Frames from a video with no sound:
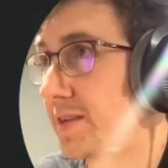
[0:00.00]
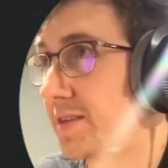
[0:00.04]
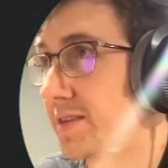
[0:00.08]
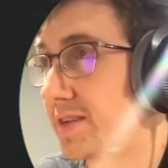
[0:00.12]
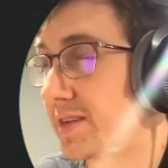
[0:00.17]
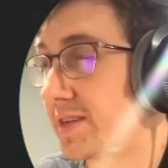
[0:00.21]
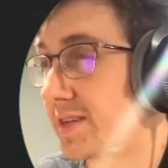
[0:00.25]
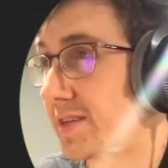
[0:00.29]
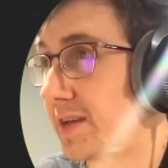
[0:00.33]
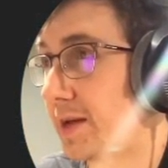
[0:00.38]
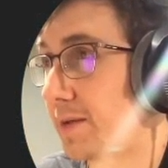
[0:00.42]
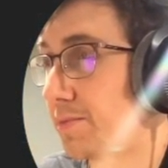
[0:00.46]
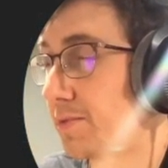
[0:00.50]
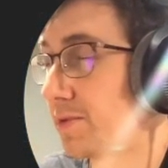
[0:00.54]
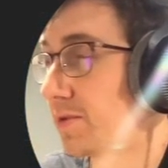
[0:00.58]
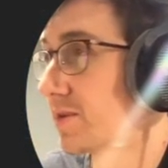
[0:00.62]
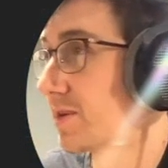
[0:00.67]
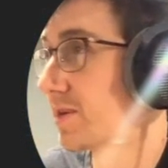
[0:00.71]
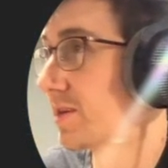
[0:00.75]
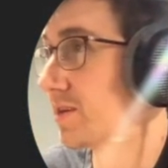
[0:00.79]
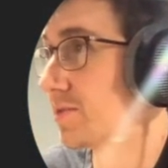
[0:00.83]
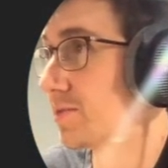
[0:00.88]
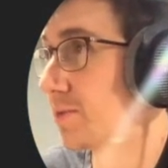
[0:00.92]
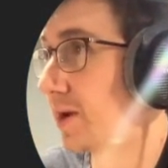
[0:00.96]
as an example.
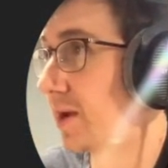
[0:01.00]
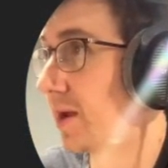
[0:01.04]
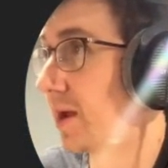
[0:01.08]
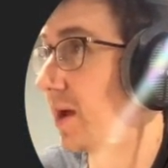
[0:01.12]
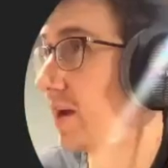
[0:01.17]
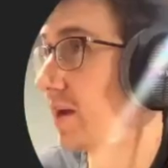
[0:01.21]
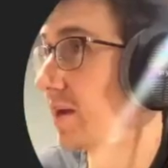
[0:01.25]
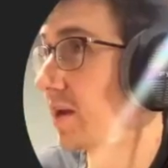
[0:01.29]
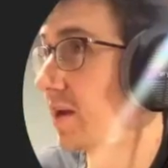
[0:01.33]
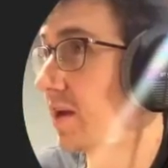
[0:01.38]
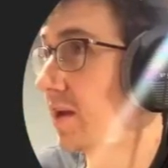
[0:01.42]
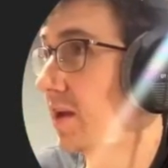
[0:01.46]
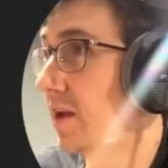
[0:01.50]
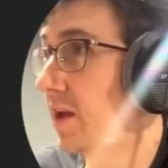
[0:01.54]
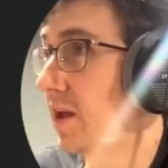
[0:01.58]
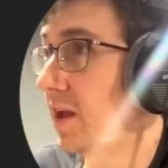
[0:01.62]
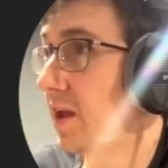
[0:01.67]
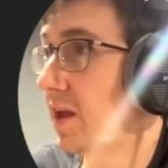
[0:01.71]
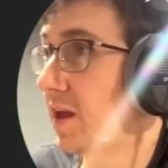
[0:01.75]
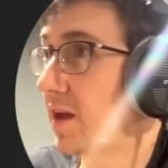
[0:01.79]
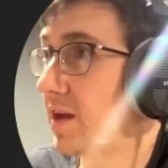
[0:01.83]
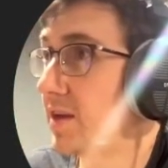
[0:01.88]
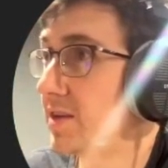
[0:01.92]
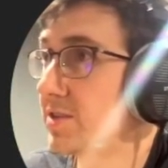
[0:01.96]
That's why not.
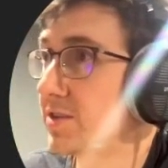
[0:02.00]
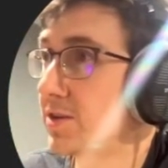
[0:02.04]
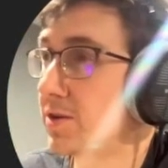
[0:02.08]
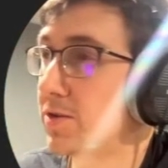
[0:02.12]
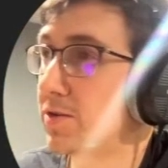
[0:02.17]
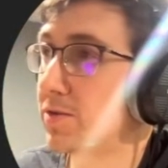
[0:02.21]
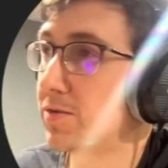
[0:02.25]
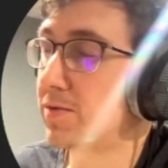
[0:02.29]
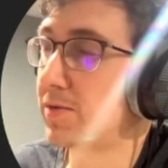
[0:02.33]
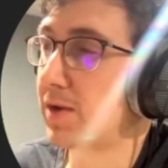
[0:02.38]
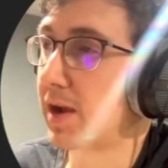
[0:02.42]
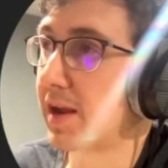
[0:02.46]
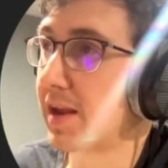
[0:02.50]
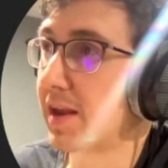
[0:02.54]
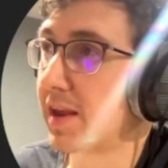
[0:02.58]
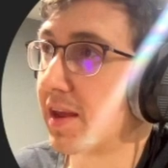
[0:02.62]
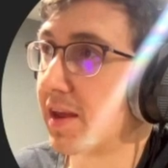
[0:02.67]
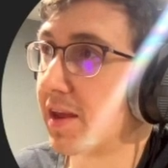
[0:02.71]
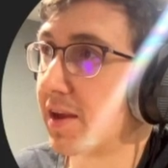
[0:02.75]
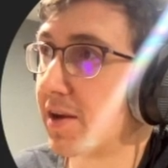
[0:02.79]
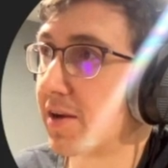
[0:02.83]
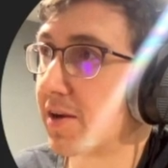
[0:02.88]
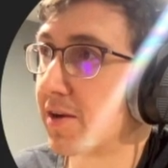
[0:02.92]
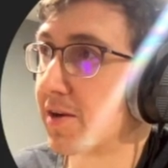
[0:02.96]
So right
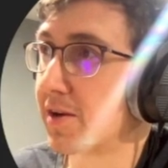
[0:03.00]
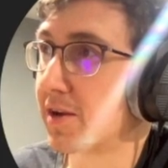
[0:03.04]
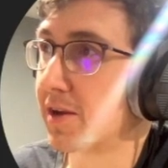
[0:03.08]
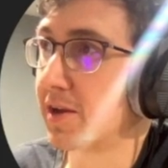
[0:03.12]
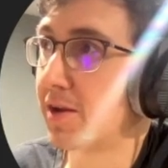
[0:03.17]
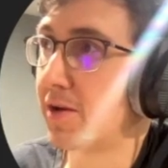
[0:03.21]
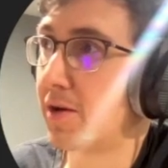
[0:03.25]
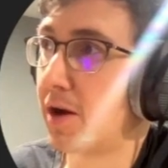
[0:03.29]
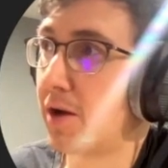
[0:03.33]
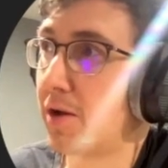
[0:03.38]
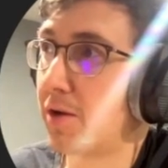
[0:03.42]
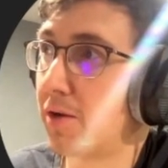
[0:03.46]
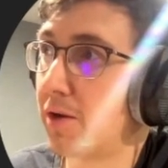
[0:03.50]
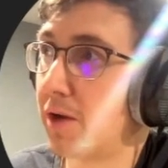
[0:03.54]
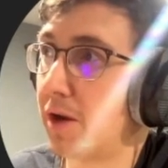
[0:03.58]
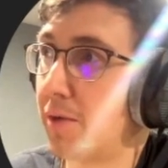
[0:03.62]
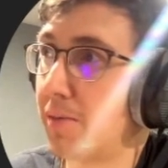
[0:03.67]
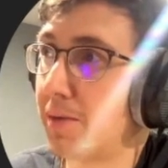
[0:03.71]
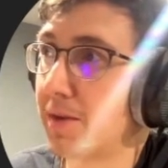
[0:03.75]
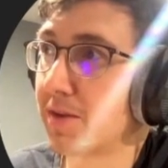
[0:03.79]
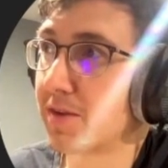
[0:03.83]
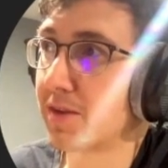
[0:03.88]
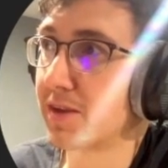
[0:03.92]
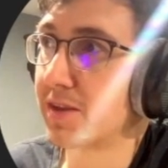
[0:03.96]
here, I'll
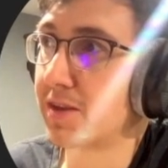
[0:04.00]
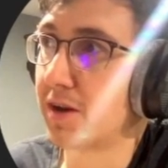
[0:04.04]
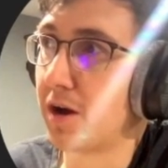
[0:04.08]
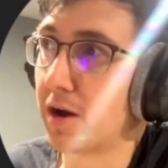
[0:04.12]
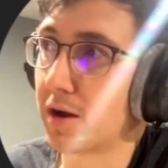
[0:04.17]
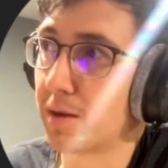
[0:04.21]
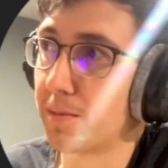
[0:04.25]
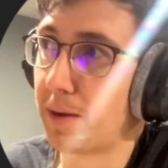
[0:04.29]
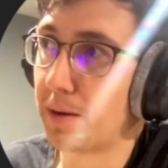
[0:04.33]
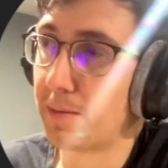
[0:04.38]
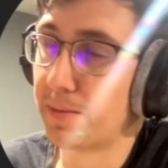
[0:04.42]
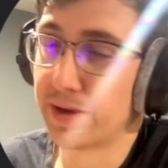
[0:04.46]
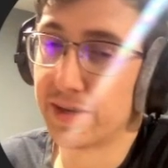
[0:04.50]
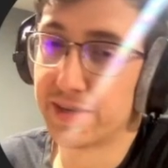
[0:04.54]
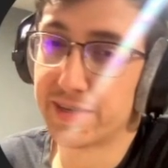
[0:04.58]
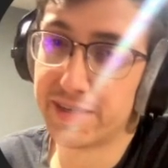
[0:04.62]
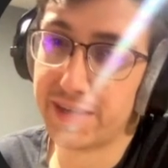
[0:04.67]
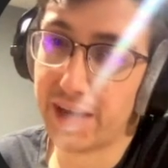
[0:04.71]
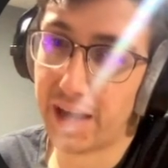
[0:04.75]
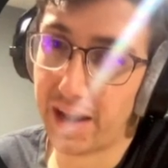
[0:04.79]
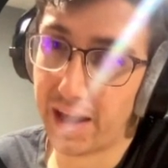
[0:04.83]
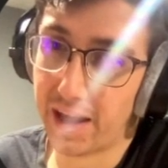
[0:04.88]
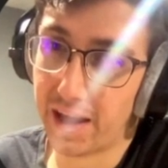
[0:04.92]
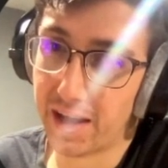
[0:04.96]
basically talk about my
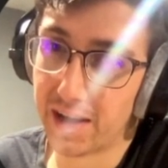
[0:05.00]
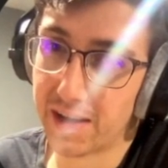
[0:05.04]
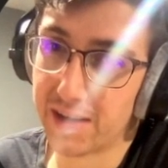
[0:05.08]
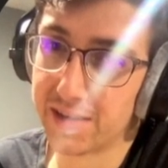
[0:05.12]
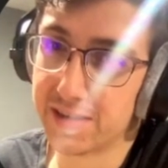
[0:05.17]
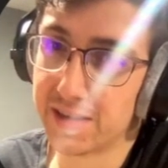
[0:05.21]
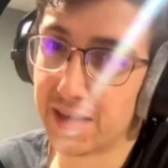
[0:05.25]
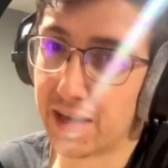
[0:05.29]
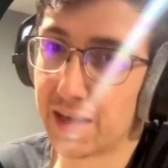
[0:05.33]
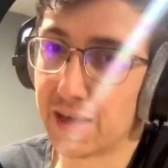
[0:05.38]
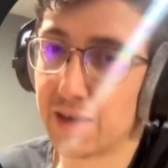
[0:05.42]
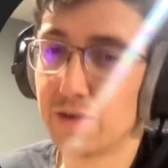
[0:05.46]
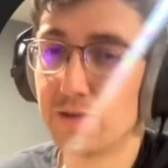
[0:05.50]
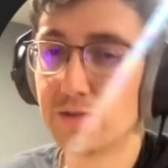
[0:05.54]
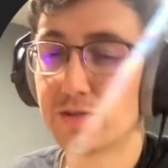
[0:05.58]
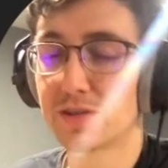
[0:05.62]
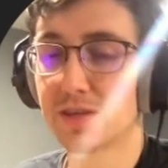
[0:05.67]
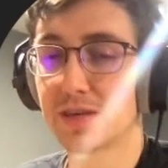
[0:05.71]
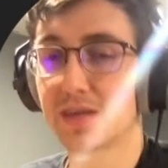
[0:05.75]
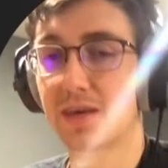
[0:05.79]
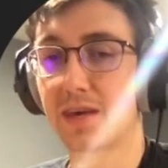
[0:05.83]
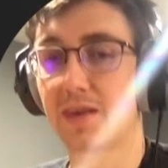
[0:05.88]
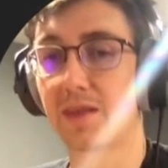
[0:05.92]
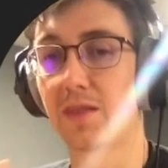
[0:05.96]
setting because like
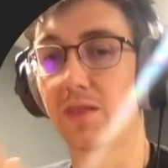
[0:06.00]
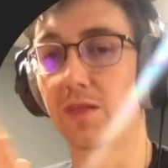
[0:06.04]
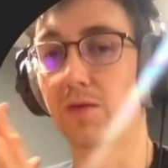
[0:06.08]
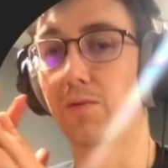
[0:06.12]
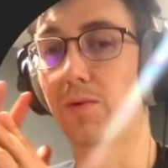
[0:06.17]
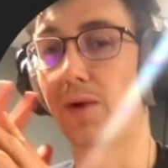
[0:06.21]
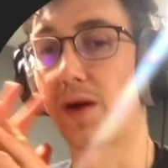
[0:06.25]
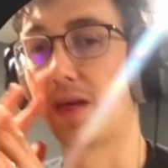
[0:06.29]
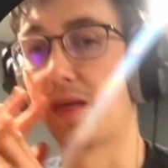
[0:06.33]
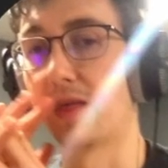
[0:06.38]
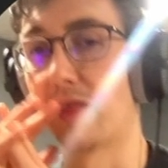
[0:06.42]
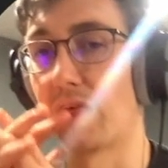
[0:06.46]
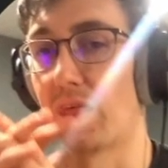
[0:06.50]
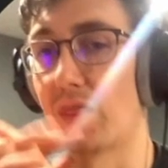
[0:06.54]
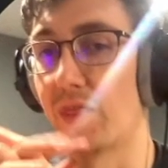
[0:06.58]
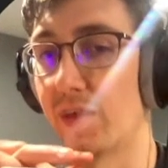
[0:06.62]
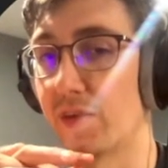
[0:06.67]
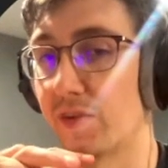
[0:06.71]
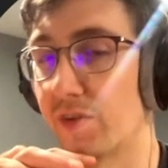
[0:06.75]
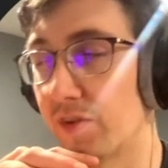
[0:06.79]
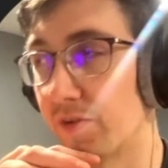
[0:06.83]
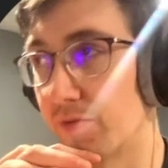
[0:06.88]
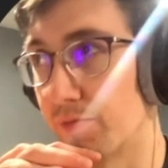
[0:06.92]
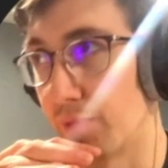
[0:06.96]
usually the way that
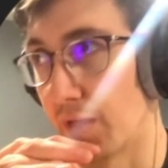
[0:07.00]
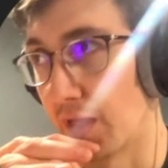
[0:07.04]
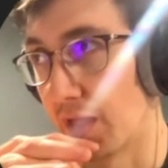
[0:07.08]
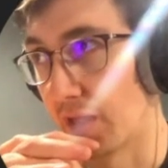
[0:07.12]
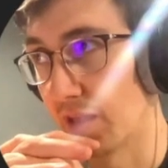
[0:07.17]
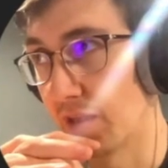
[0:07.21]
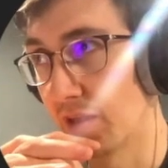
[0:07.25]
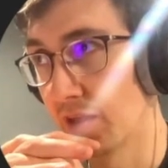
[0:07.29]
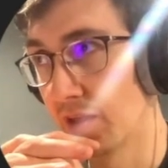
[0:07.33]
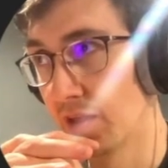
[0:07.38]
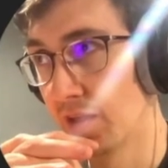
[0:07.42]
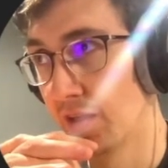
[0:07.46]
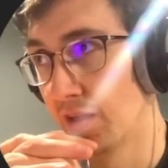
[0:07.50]
this is made,